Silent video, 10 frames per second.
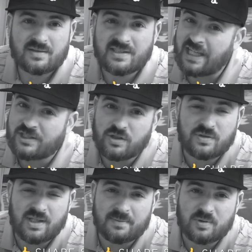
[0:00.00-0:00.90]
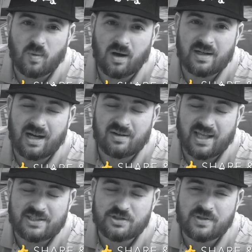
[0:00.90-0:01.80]
Stay juiced up, squad. I'll
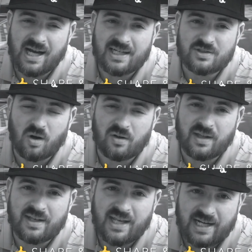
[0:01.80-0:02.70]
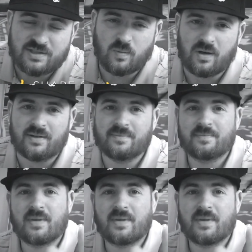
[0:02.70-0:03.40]
catch you guys on the next one.